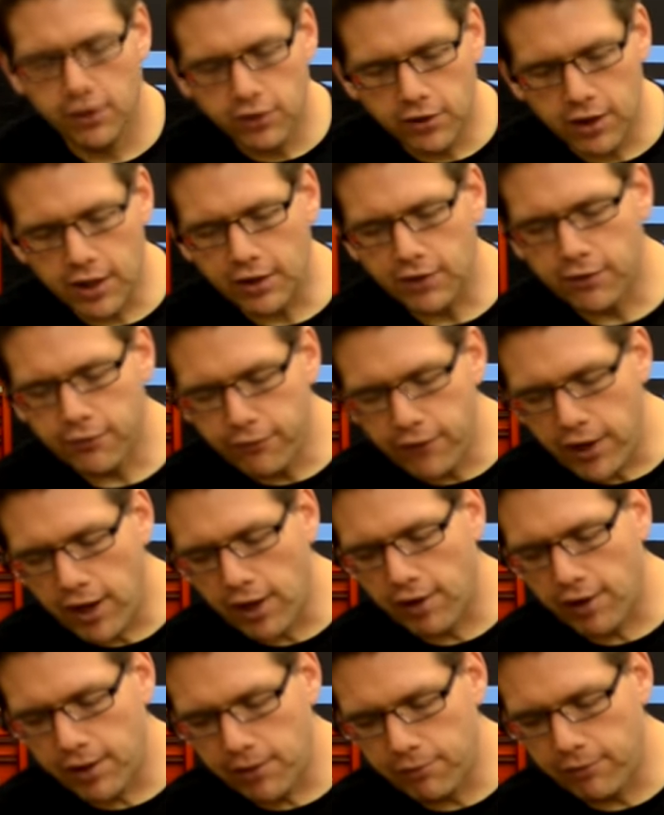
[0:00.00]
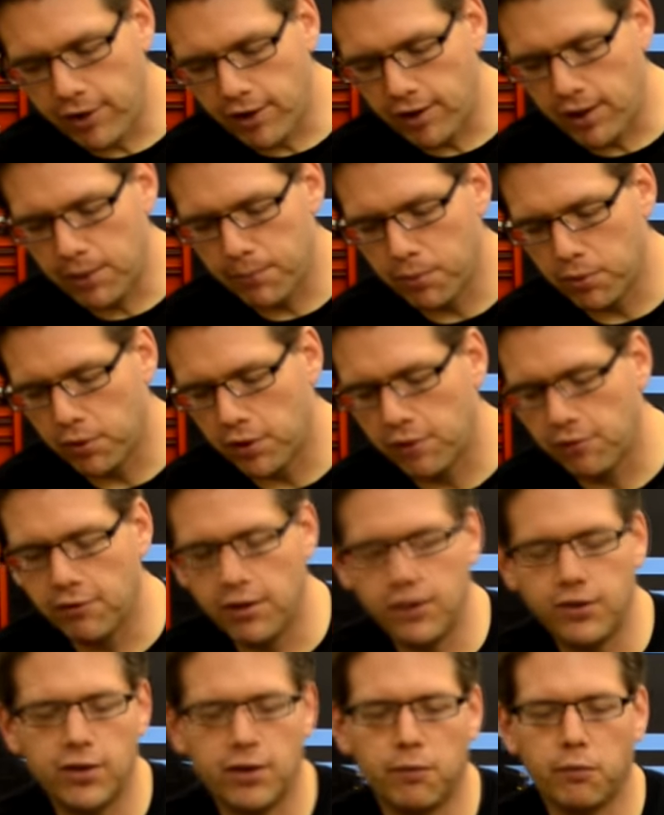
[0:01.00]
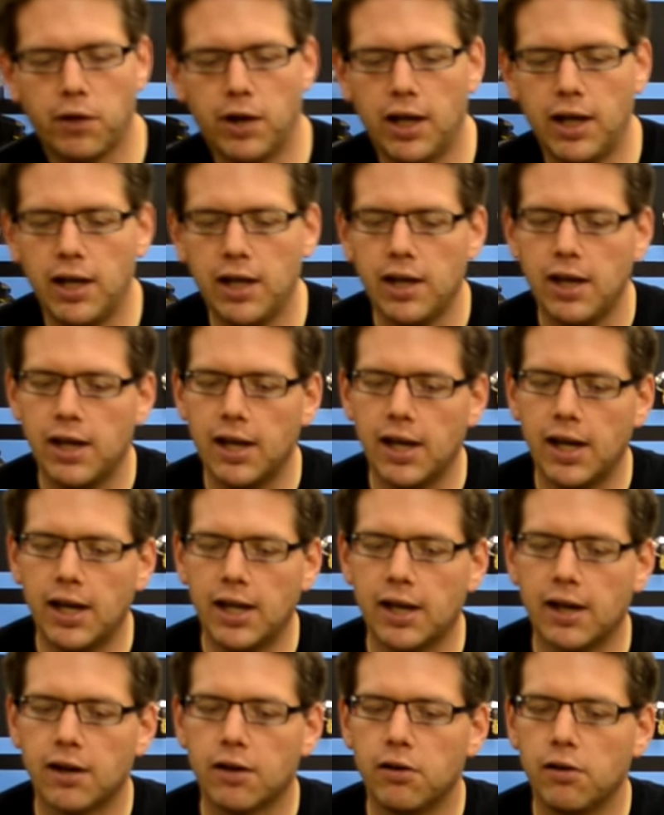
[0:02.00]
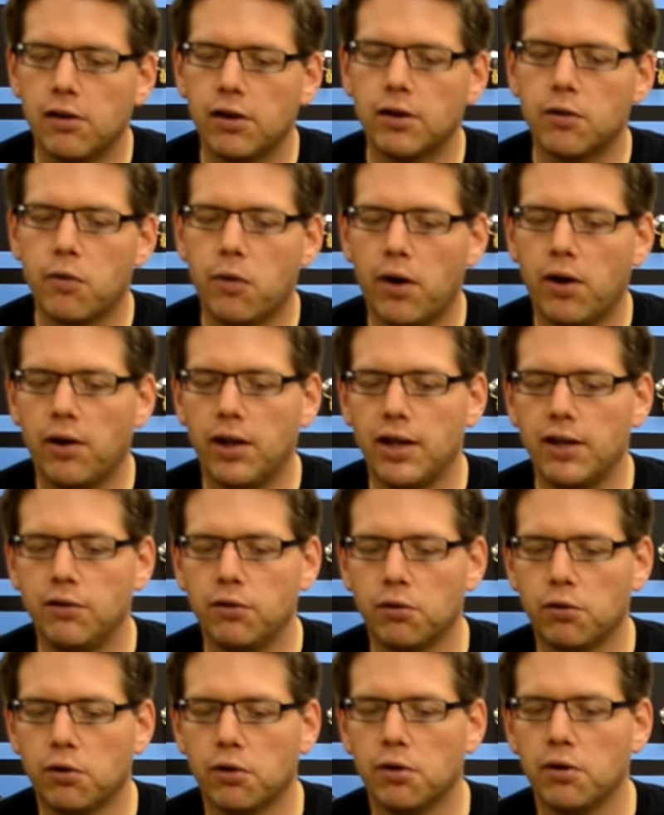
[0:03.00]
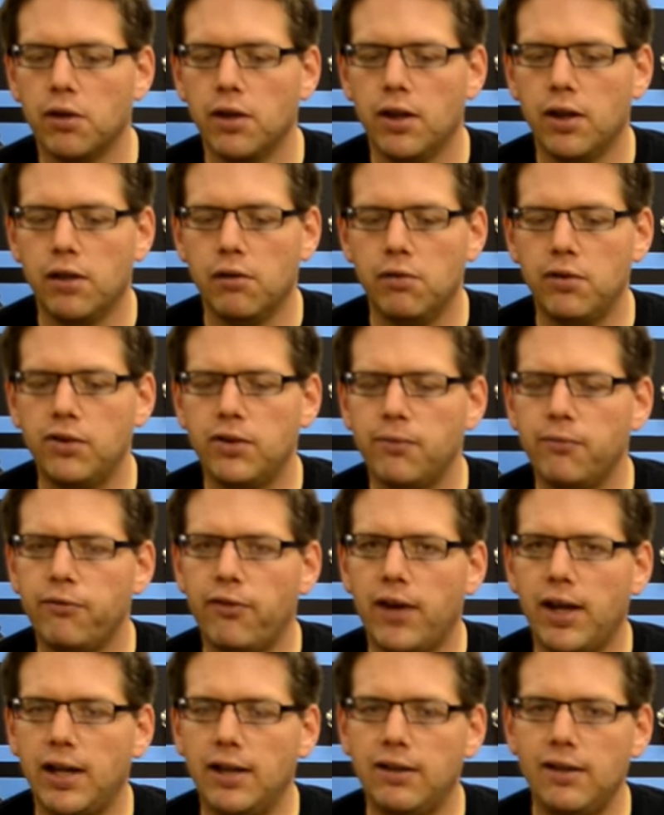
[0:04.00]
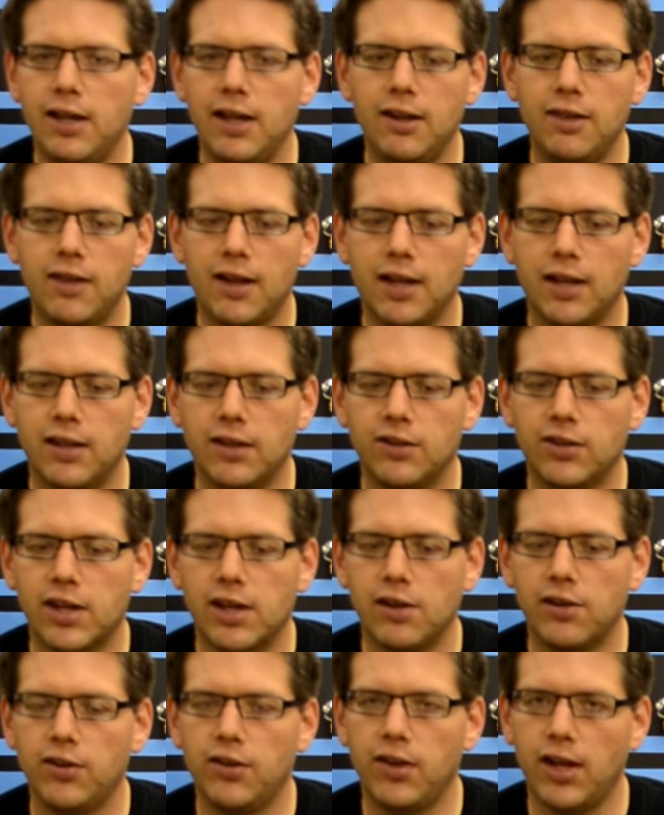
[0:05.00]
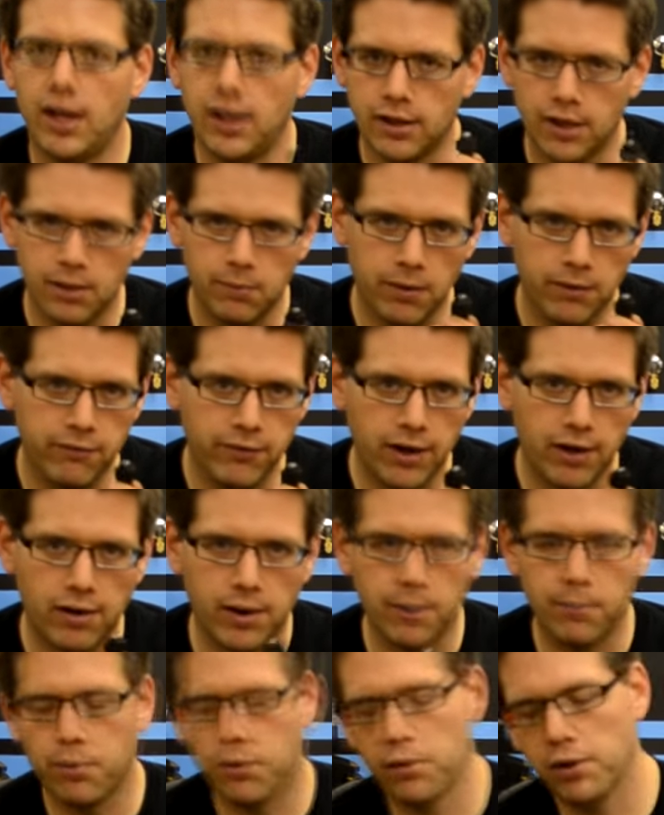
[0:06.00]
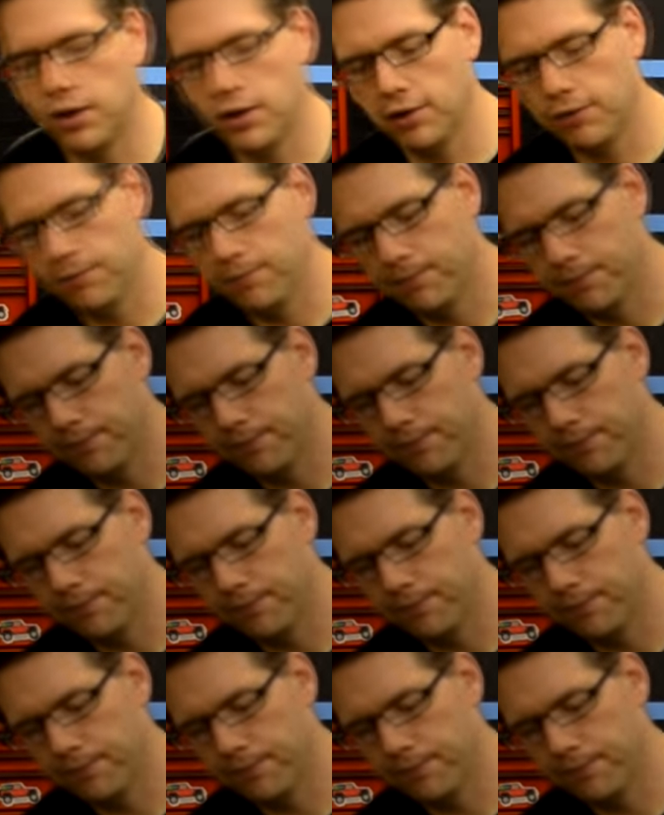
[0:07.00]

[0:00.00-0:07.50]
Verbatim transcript: So that's a very, very important reason why getting a good quality tool with some fine teeth on this gear set can be very important.